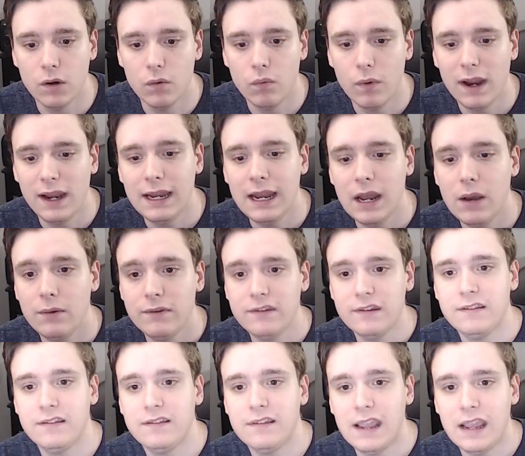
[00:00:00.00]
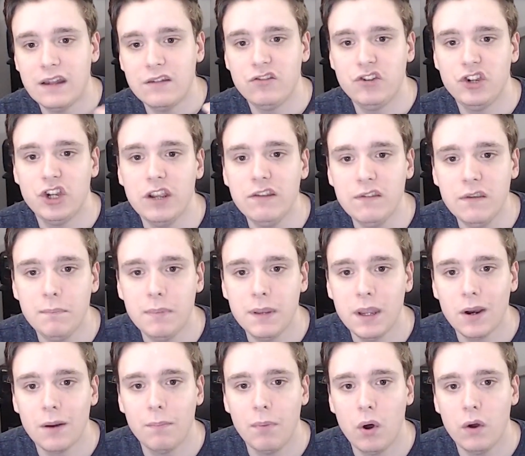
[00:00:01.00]
Right now, as it stands, Jason
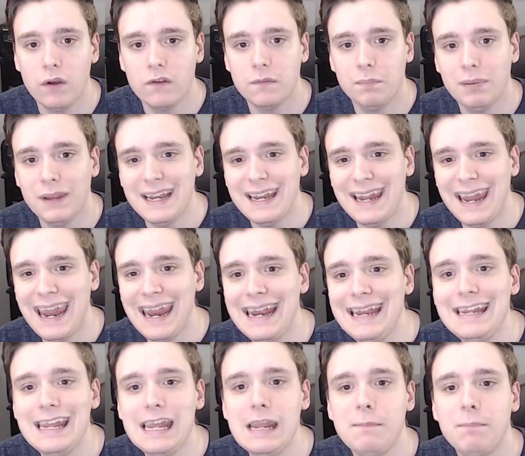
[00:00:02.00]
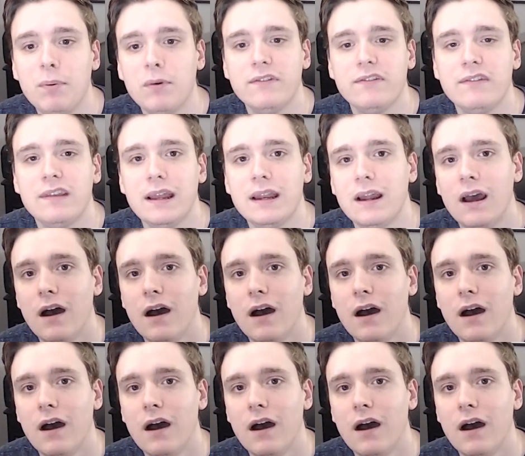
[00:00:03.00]
Pierre-Paul has played 88%